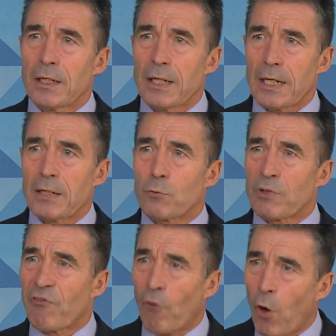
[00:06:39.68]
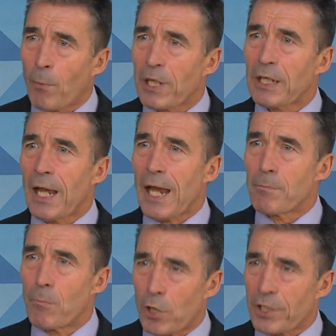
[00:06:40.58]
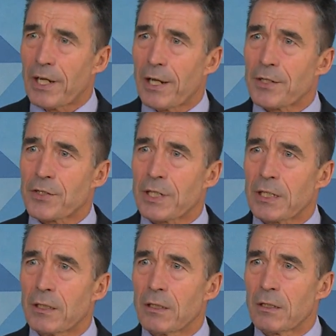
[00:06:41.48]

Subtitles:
in reforming and modernizing